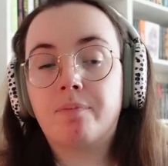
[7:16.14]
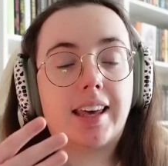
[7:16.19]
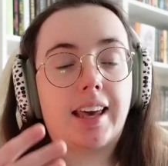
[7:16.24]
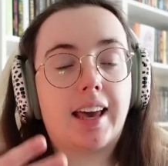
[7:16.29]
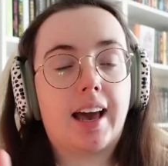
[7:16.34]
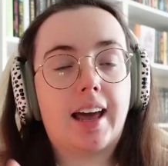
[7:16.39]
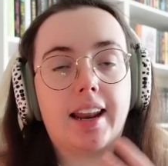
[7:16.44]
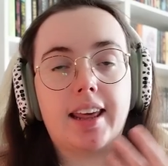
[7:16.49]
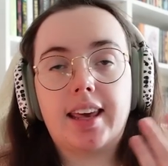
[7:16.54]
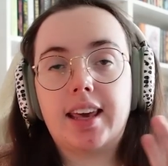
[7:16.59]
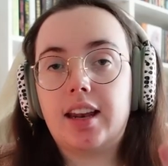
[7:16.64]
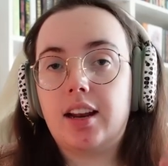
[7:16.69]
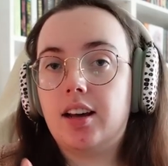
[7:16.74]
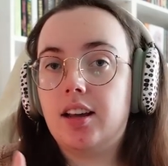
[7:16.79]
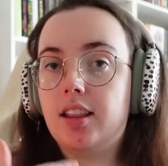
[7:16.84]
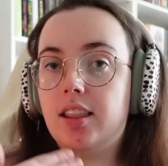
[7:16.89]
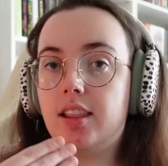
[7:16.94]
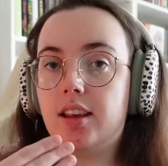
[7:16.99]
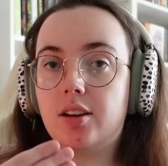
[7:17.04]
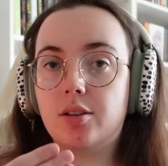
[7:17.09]
Gotta get
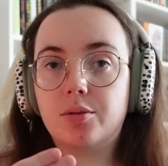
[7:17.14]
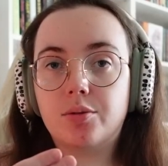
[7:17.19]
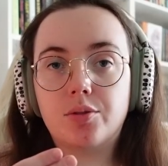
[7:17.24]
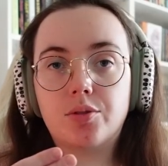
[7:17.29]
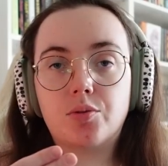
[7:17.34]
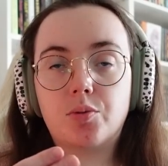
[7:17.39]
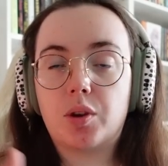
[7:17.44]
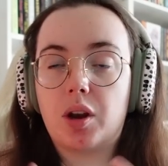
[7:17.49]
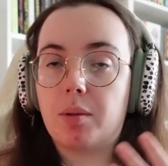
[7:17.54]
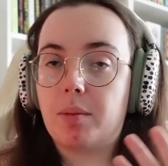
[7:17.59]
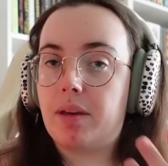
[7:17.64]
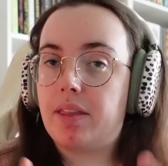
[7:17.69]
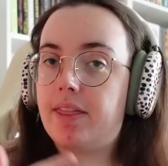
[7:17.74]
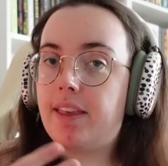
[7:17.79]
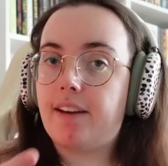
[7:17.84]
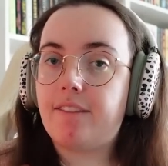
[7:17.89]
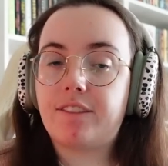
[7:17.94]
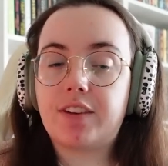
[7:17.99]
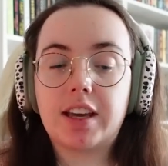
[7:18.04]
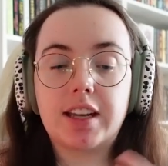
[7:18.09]
on those when I'm in
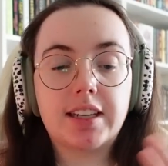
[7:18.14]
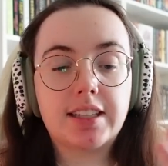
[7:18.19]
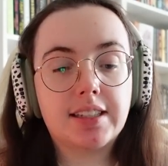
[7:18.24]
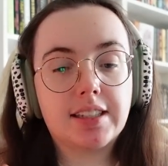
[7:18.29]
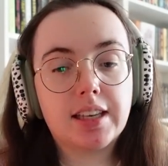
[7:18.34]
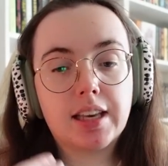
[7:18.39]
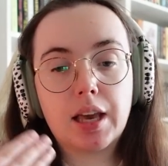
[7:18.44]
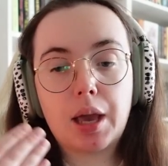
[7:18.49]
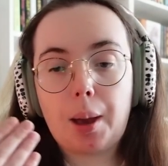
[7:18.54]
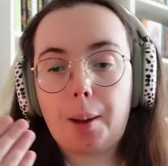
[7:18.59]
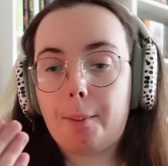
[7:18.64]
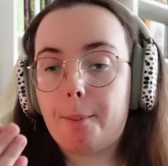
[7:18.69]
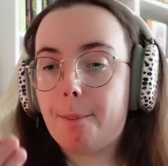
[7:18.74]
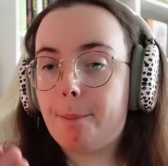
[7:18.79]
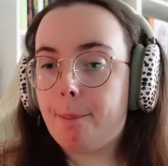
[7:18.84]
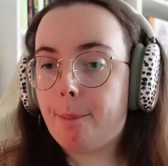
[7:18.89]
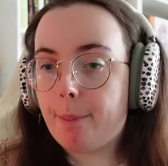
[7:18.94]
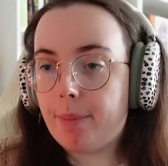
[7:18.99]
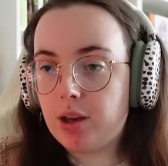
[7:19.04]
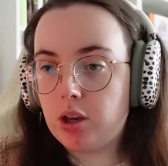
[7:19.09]
that fantasy
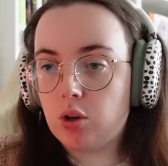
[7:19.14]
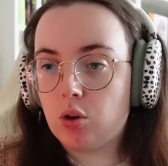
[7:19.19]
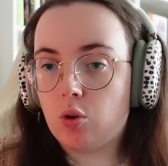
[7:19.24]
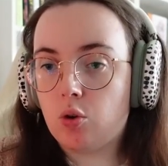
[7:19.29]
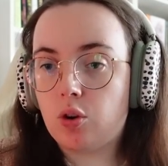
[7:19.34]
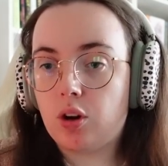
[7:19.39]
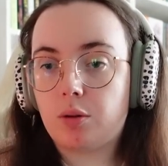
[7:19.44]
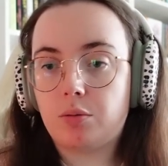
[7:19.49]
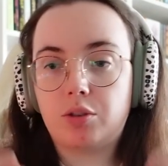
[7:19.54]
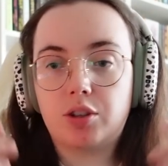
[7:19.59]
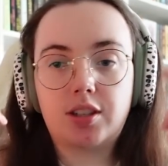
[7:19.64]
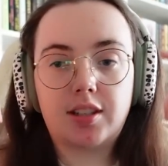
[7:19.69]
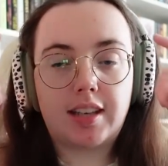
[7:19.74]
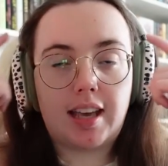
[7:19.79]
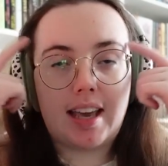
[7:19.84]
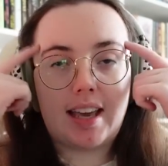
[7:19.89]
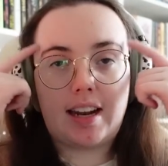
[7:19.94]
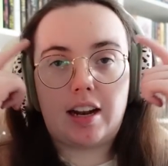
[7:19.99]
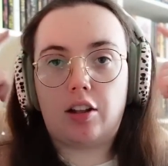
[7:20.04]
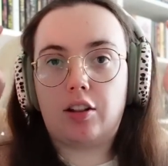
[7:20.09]
mood. I'm just
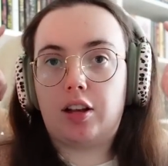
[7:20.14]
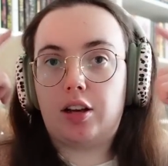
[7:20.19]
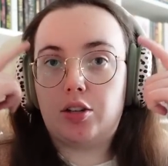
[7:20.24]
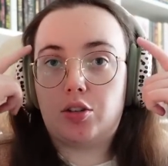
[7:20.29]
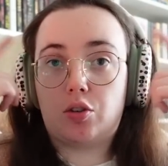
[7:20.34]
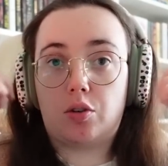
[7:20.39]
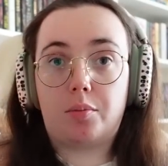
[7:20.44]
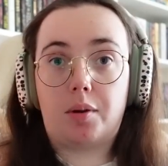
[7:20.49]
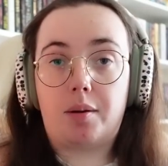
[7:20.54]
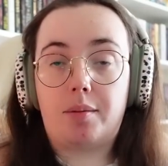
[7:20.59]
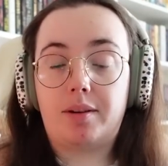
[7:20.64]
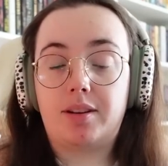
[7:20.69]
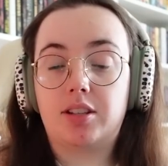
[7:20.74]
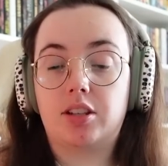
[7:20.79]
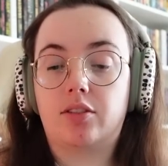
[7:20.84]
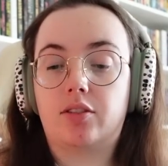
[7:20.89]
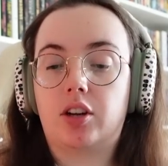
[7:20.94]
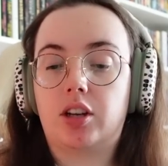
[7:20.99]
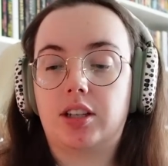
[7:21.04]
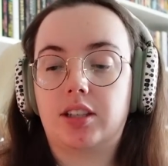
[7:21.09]
saying it out loud to remind
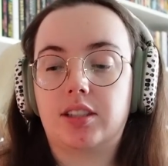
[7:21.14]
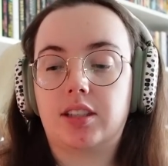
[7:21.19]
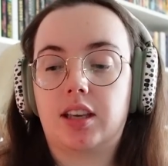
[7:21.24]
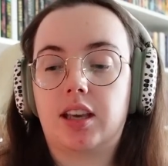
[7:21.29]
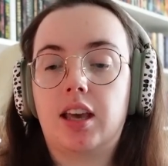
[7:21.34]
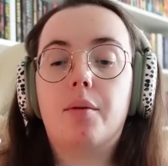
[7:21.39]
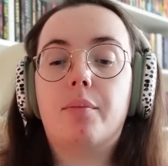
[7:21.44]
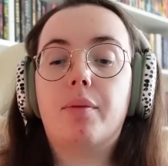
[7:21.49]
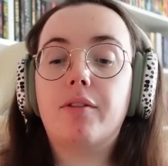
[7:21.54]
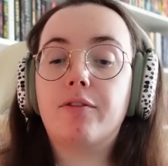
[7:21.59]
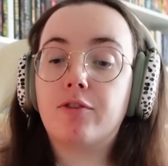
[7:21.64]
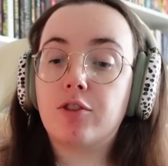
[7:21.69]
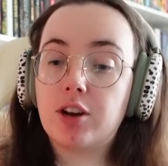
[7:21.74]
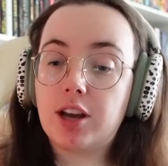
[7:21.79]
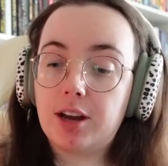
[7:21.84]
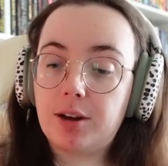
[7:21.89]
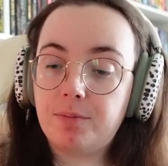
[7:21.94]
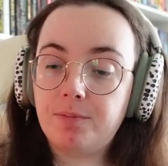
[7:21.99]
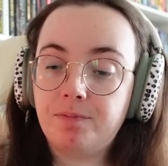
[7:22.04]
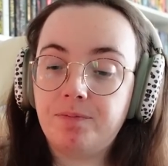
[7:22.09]
myself, honestly. But for
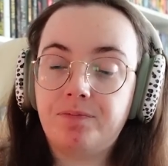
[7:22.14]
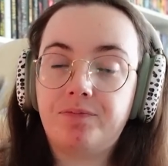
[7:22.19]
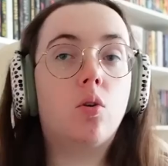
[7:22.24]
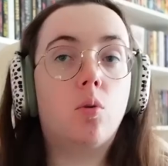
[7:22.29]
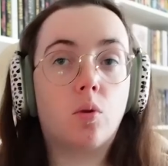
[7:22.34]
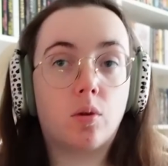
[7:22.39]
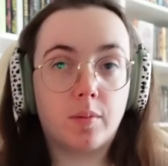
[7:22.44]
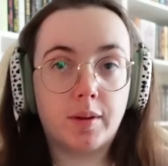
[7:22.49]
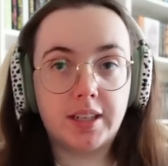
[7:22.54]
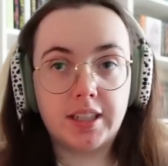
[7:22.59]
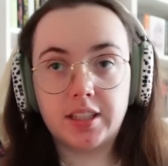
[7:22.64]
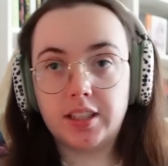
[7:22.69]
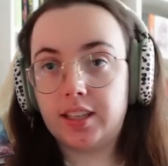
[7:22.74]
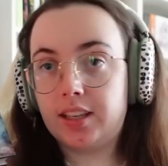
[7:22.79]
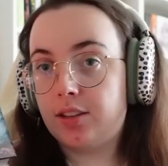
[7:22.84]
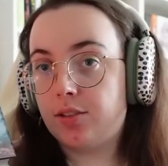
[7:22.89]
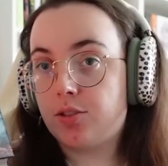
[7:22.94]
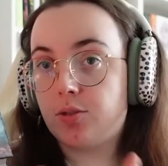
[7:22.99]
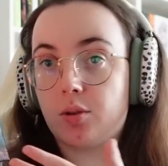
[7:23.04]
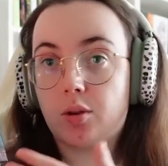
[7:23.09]
now, we're mentally
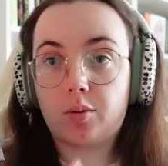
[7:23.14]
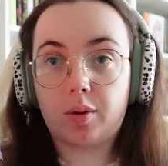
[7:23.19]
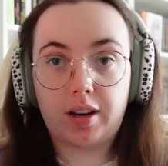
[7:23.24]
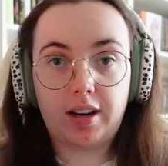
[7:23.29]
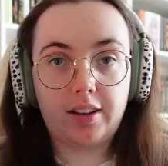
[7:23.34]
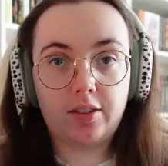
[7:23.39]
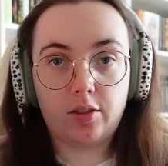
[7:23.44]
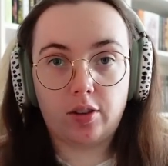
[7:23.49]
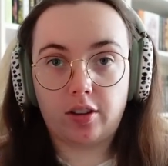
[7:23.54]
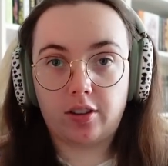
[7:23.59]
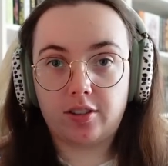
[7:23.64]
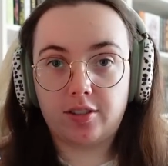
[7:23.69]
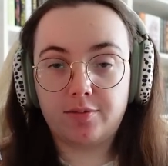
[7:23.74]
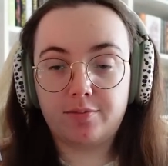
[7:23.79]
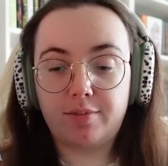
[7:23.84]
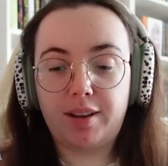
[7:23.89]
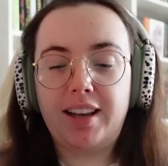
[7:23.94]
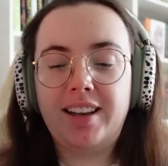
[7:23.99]
elsewhere reading thrillers,